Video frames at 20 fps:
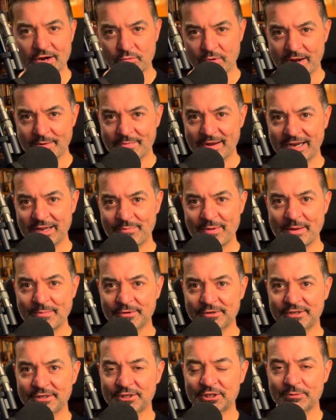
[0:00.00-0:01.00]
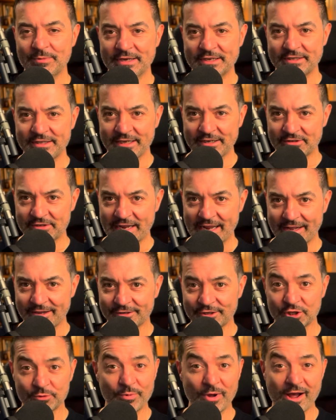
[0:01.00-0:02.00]
why many people dismiss these
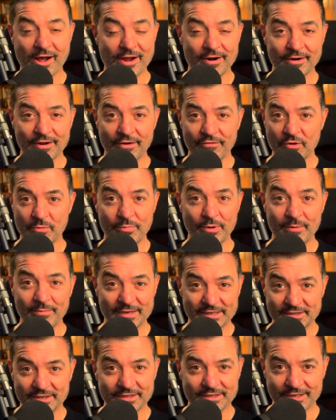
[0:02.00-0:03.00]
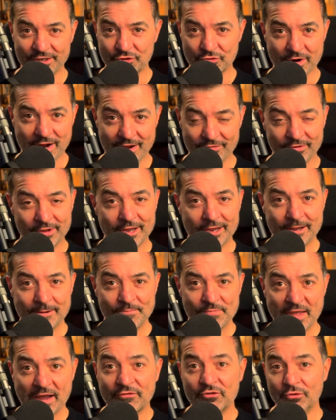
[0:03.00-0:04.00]
tales as part of a publicity drive.
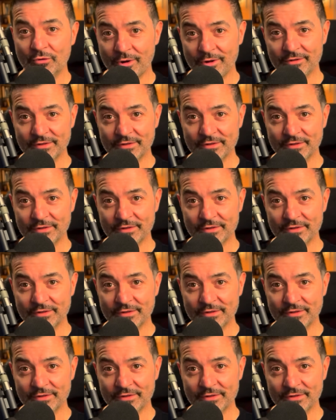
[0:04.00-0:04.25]
After all,